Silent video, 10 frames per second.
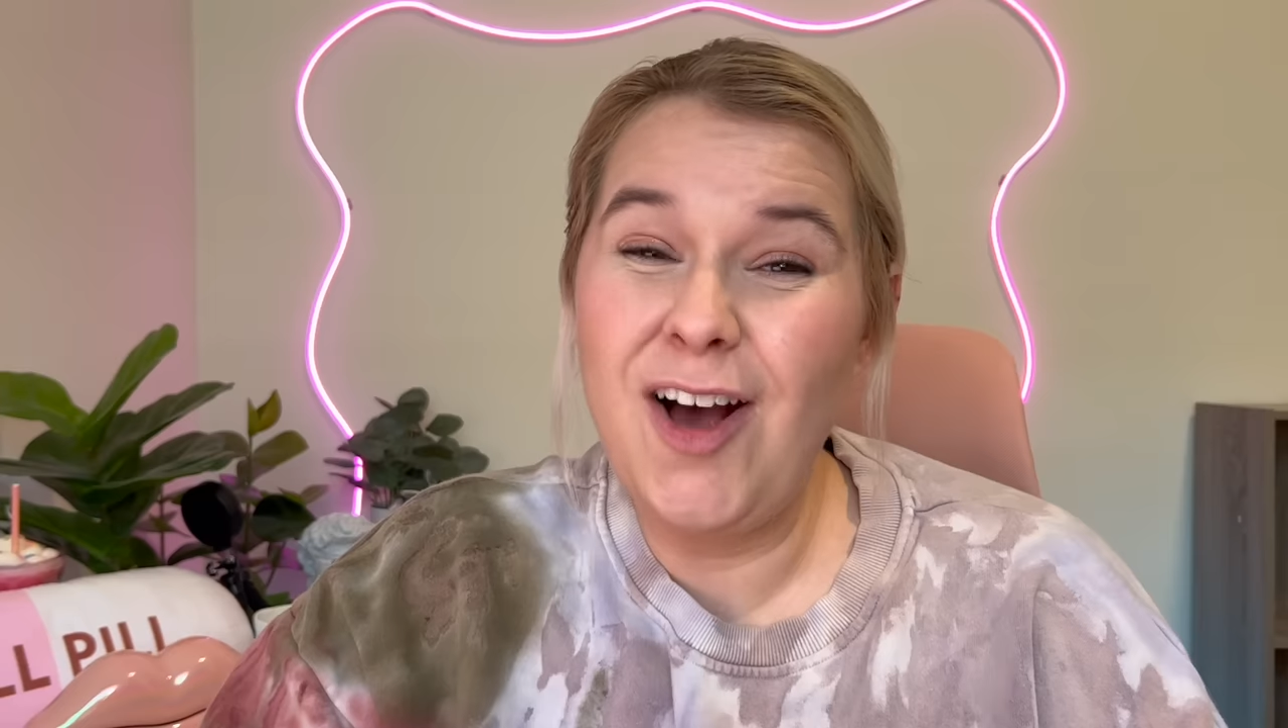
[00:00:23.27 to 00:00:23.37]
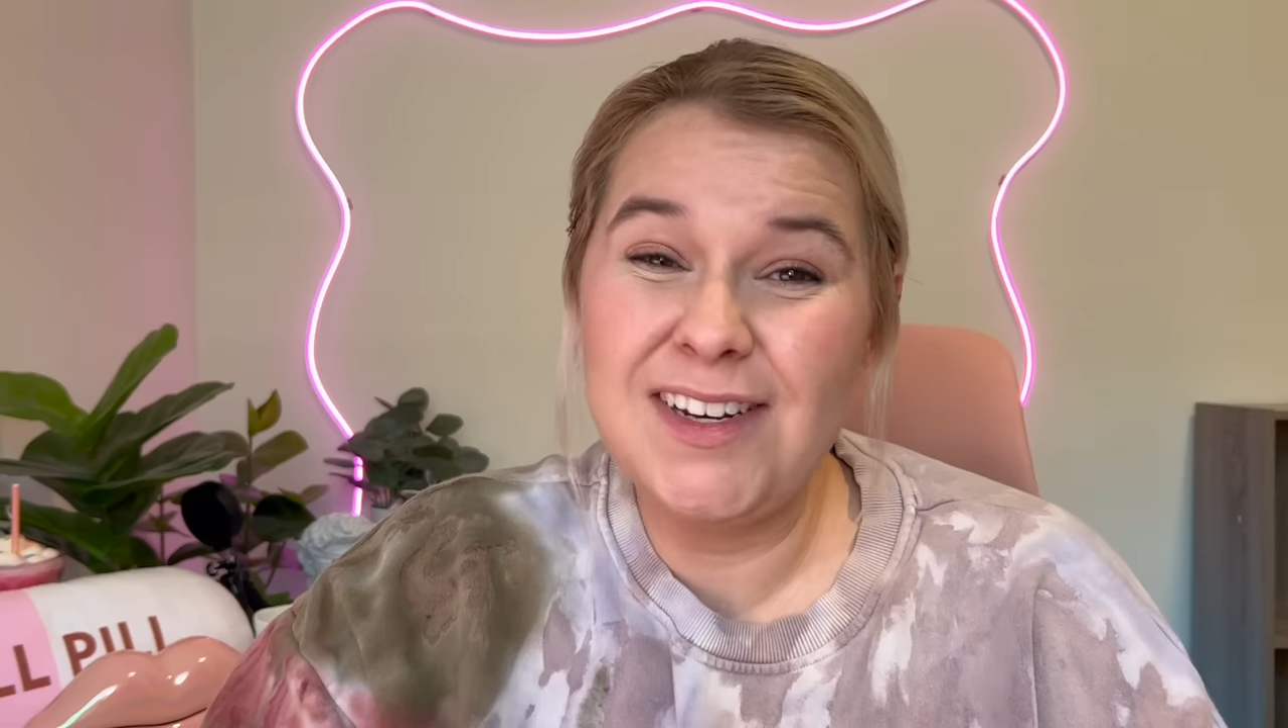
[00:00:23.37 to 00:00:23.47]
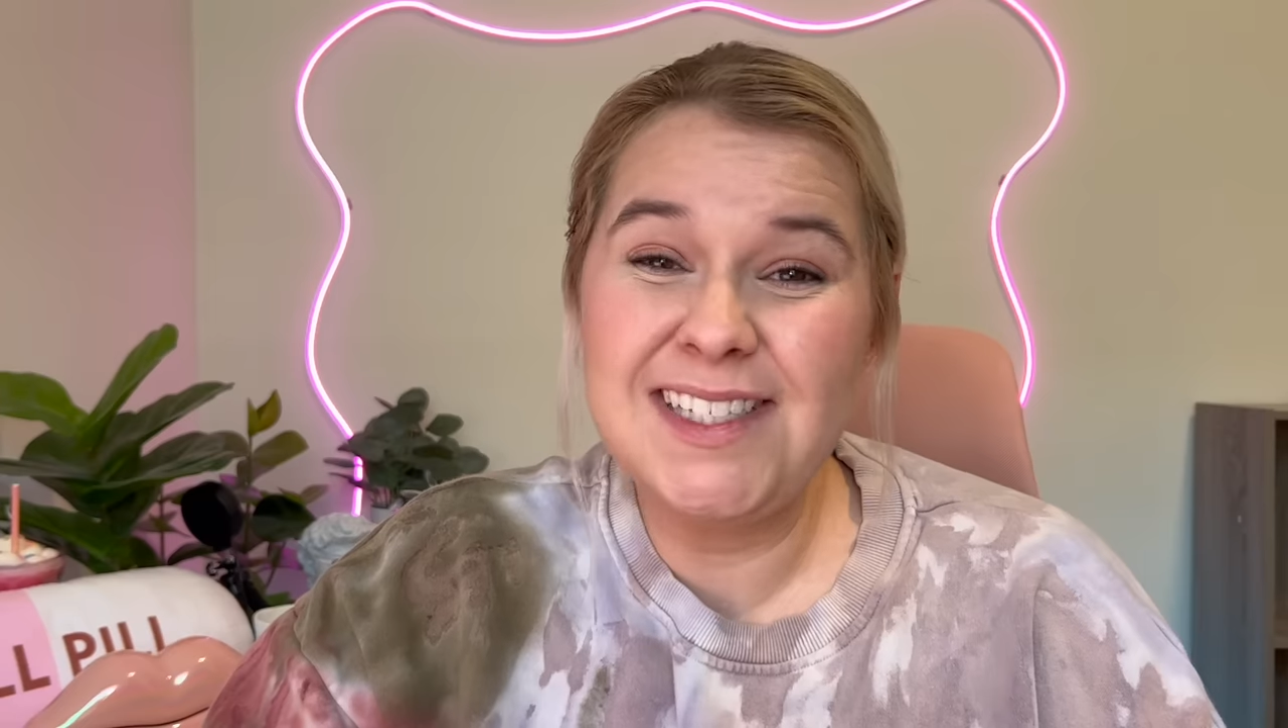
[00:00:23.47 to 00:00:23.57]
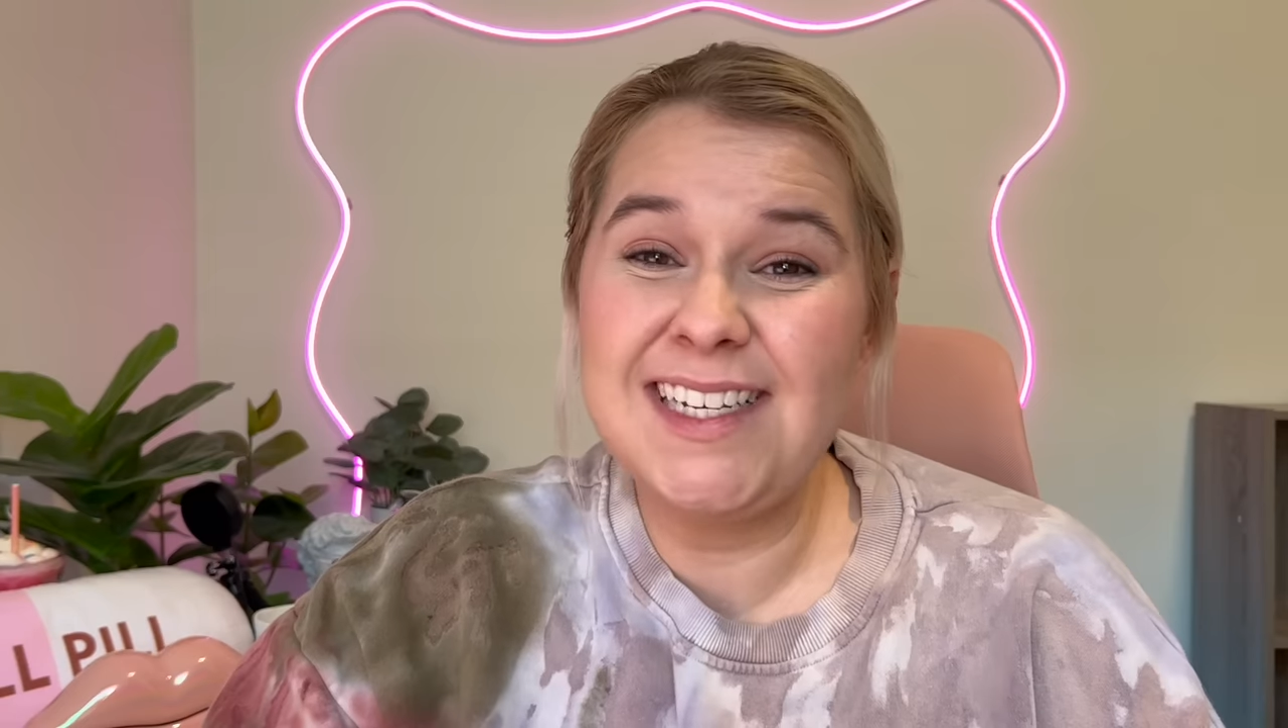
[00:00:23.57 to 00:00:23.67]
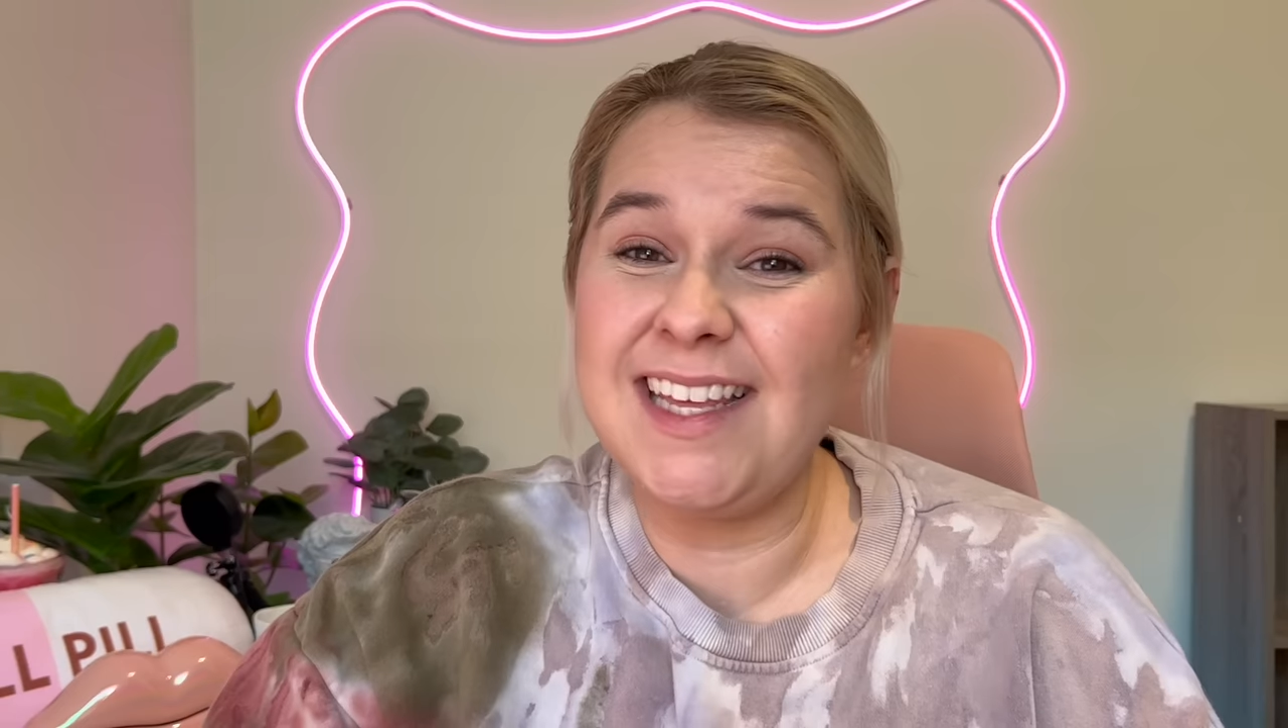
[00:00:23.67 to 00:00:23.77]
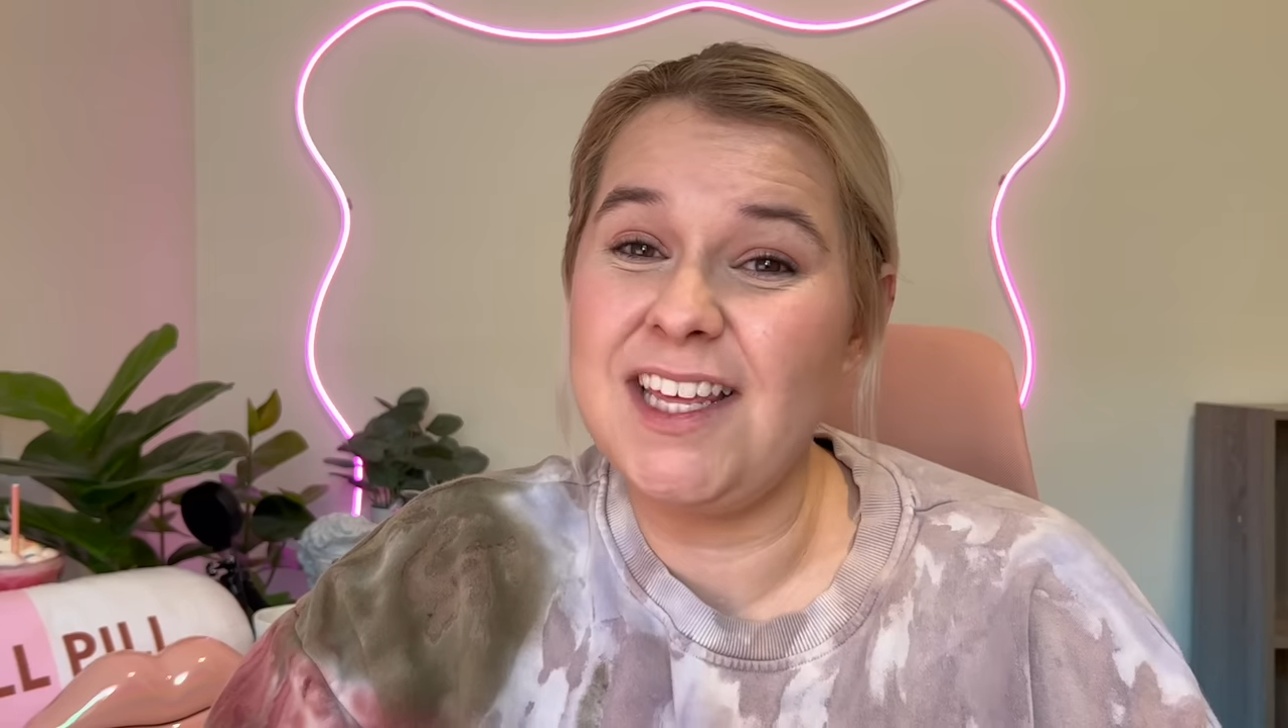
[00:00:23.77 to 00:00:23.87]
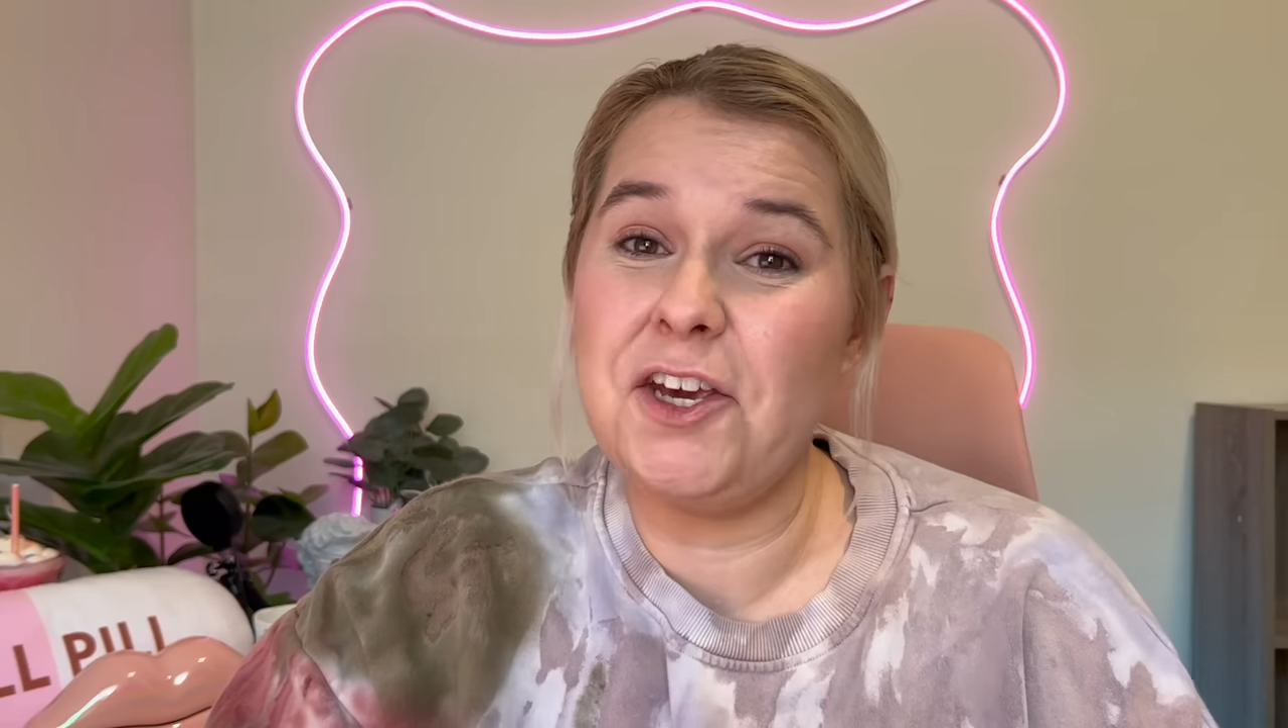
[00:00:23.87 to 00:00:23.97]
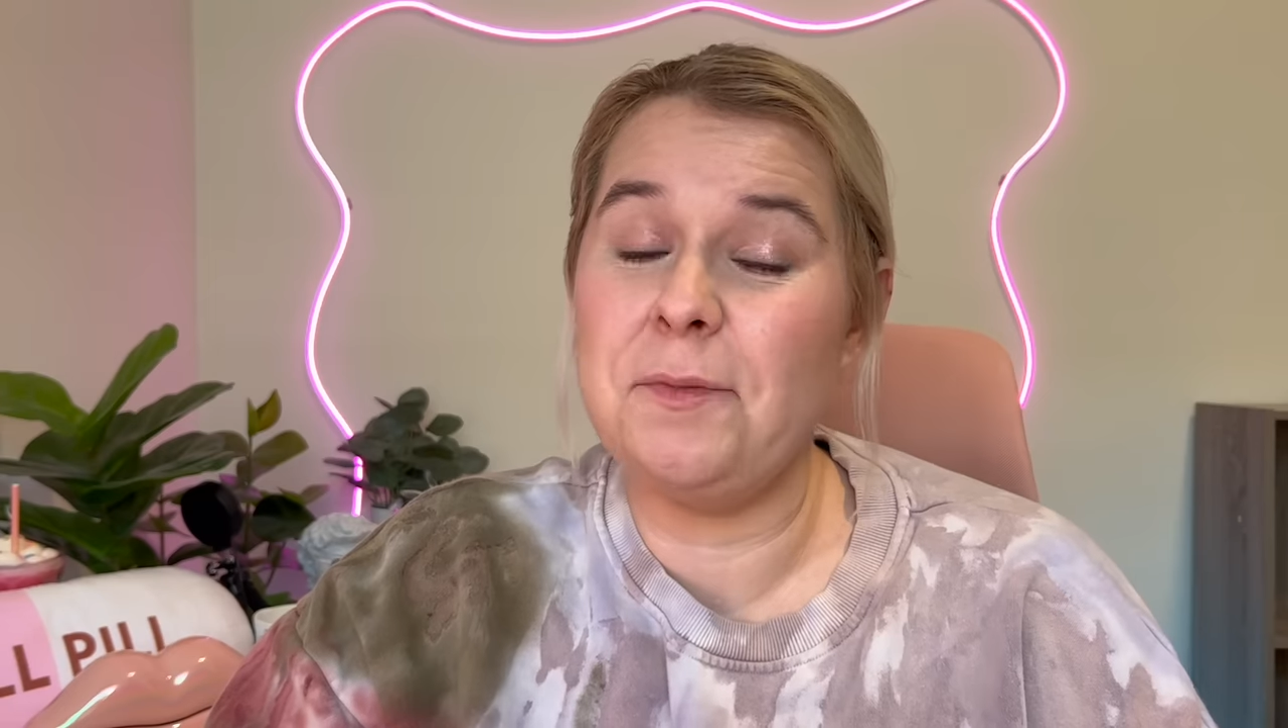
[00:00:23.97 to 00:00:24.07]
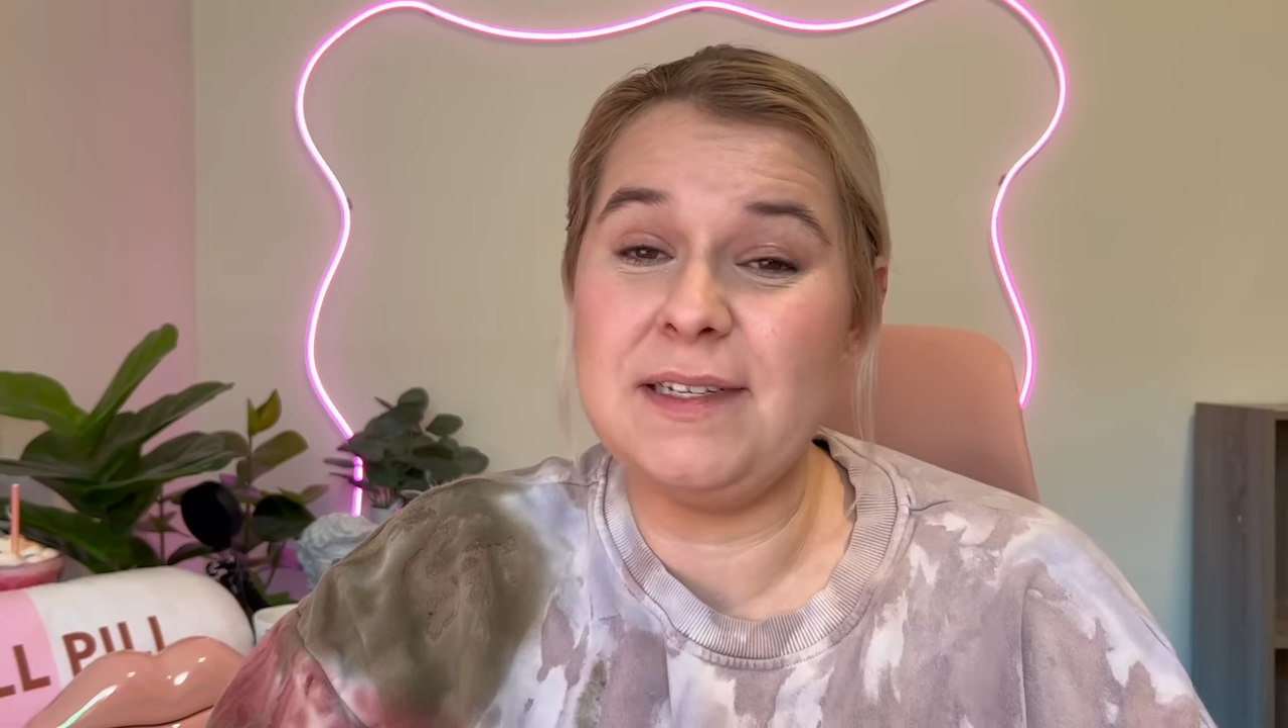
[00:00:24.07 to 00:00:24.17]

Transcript: Honestly, I think her